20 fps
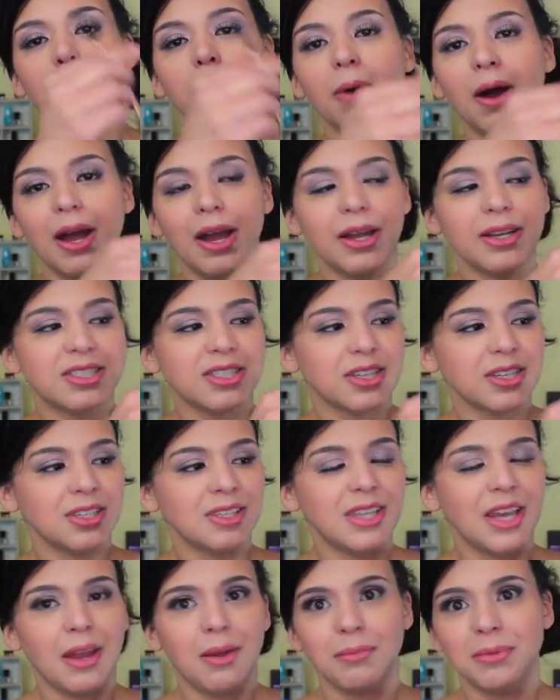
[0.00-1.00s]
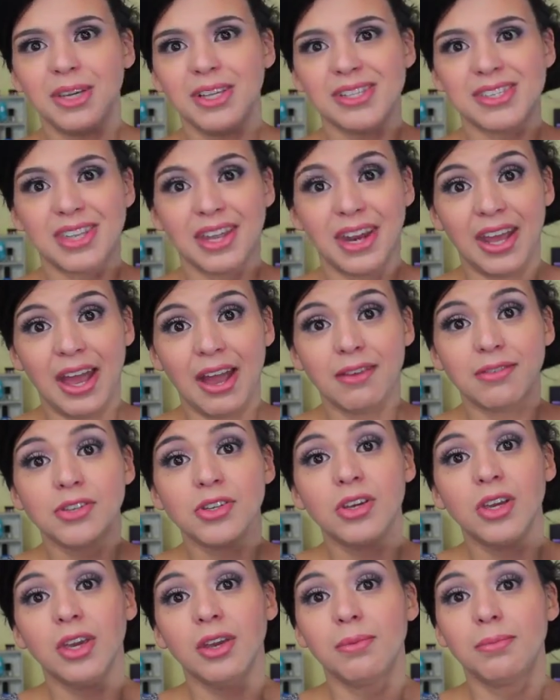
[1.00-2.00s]
but that means that I have
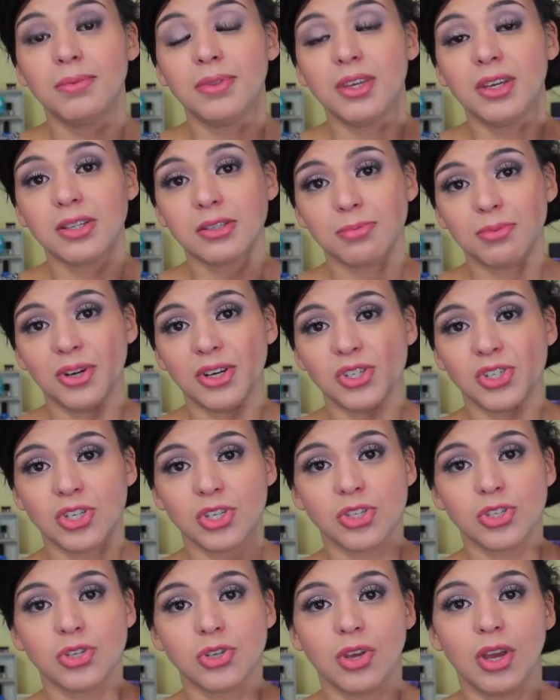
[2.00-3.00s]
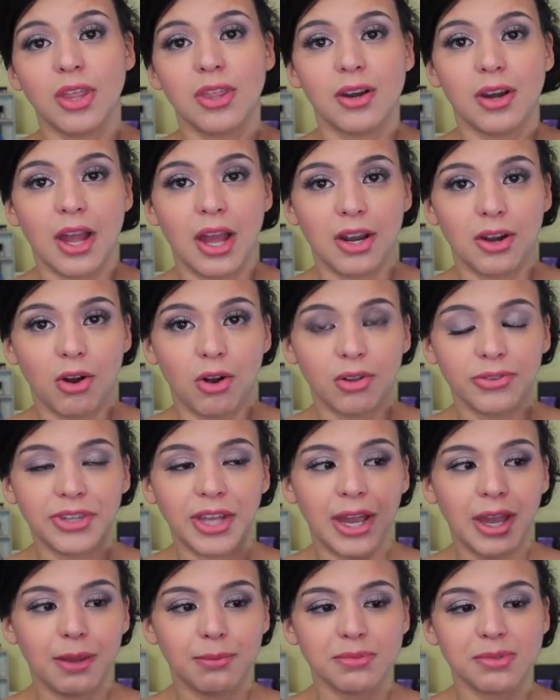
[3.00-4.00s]
to keep these brushes together at all
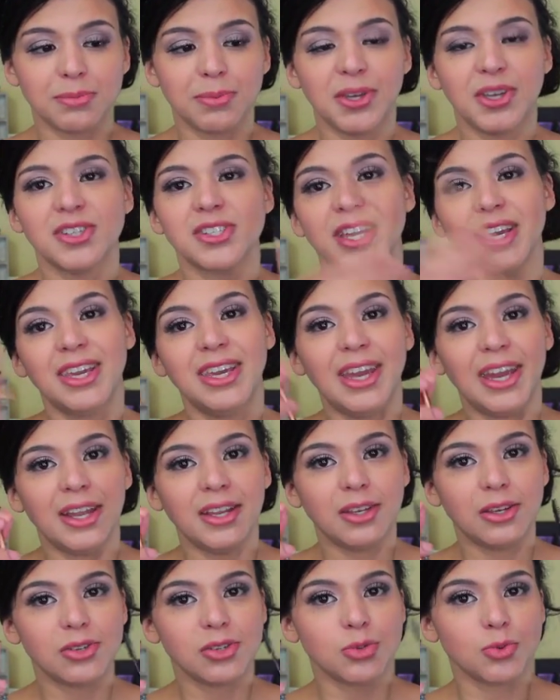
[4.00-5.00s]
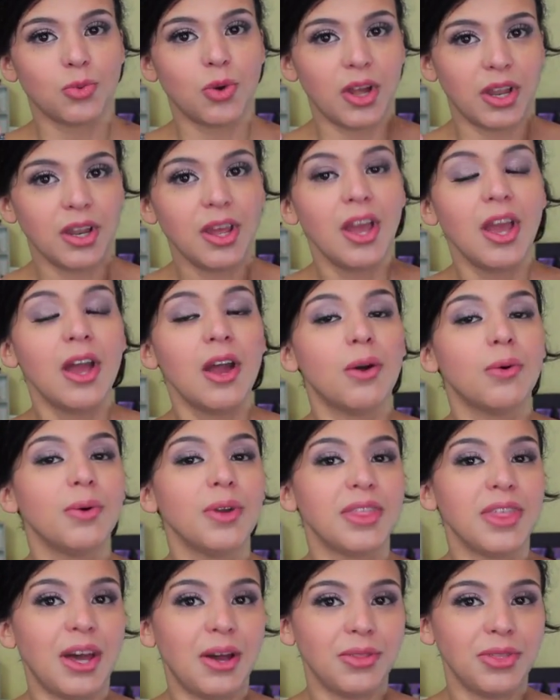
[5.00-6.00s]
times because I can't use one
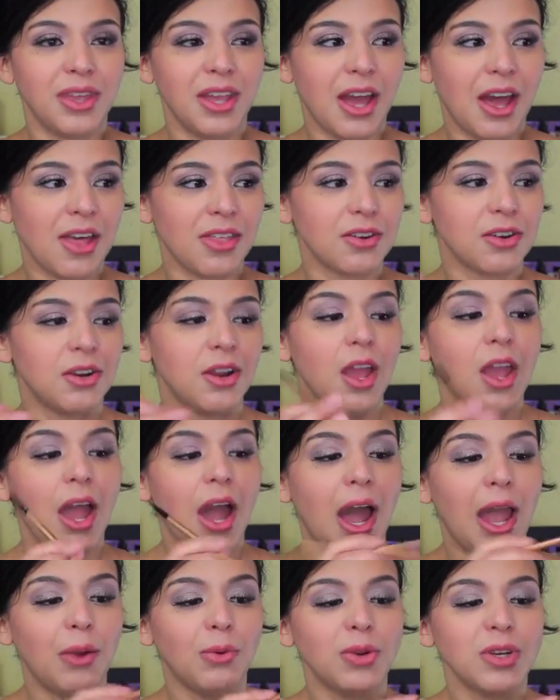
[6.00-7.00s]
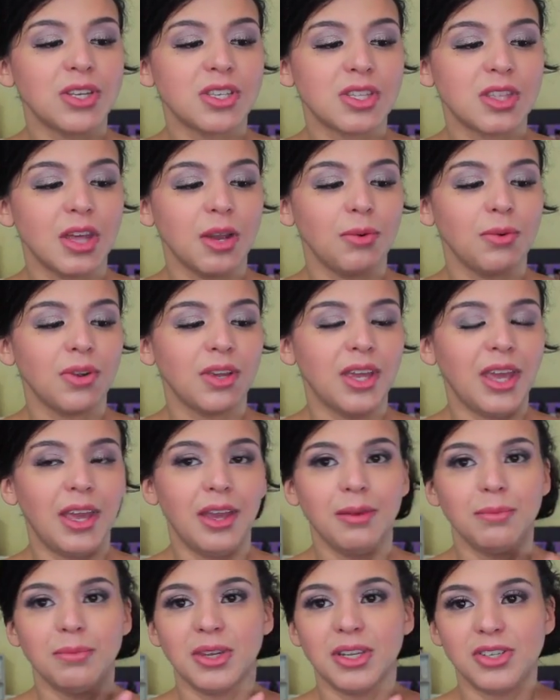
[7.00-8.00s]
without the other. I wish they
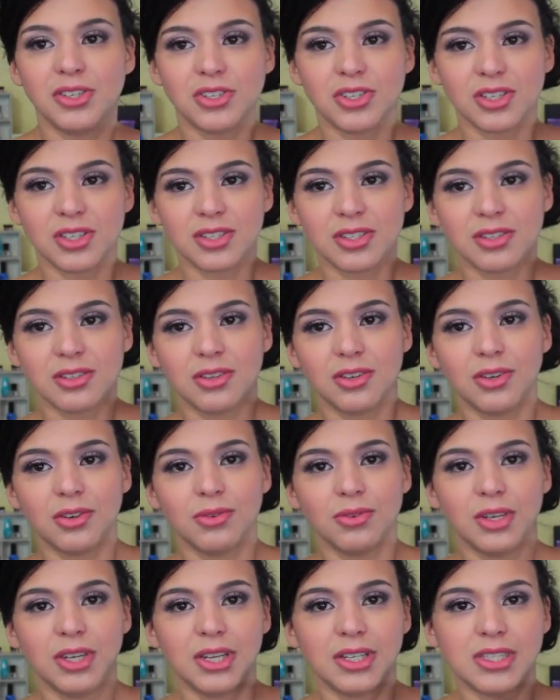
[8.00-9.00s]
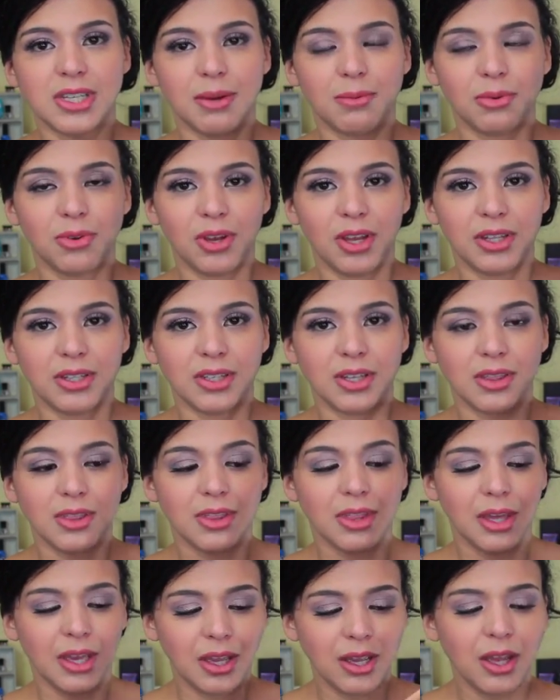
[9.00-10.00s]
came in just, you know, in a double-ended
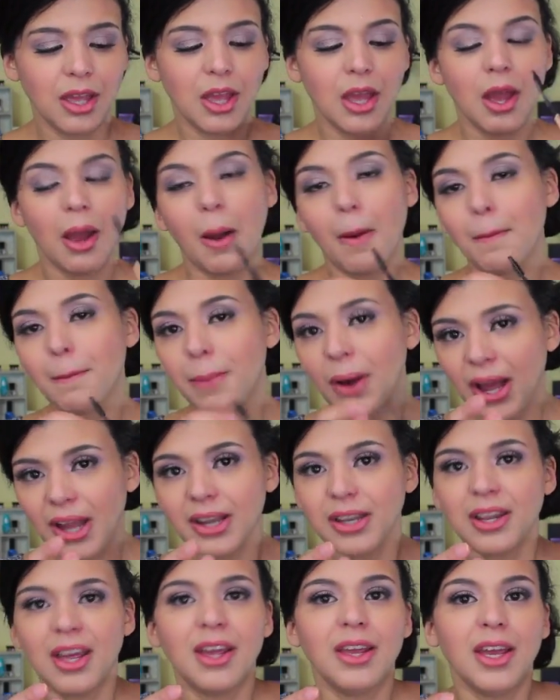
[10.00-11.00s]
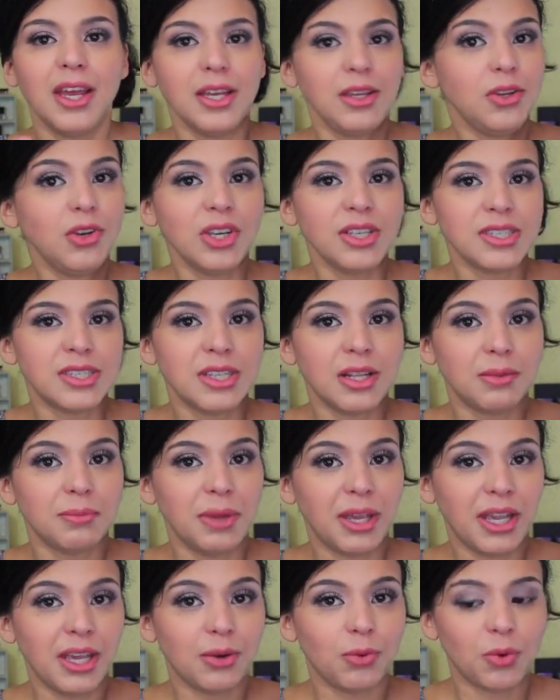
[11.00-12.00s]
thing, but you can still
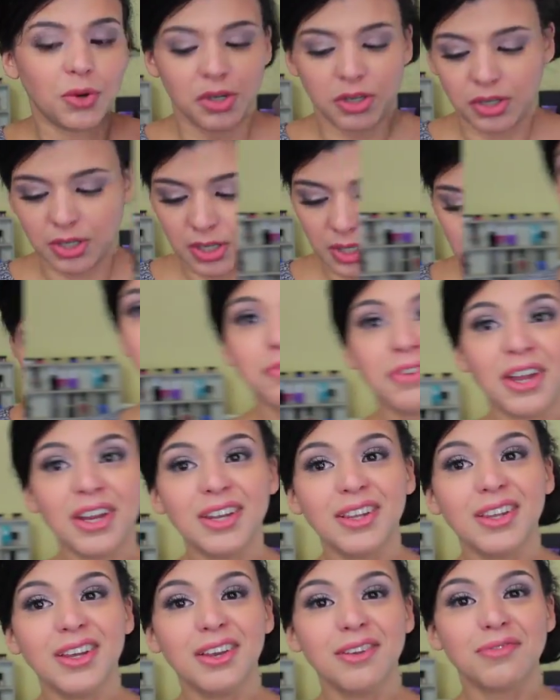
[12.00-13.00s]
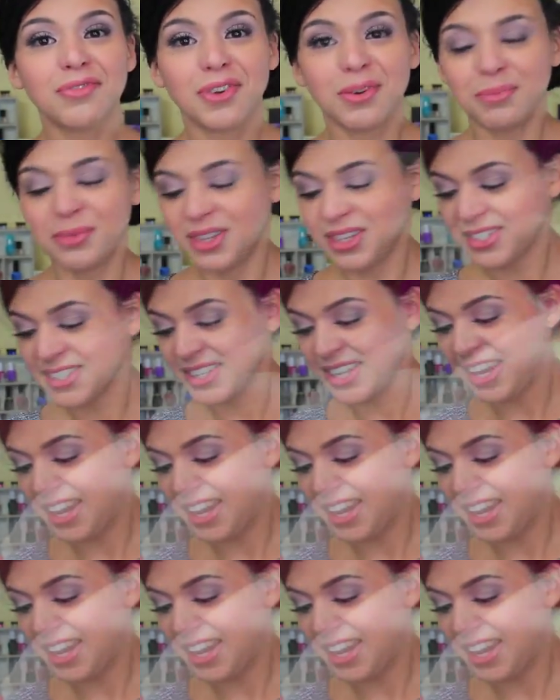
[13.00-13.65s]
make it work. Now finally, from this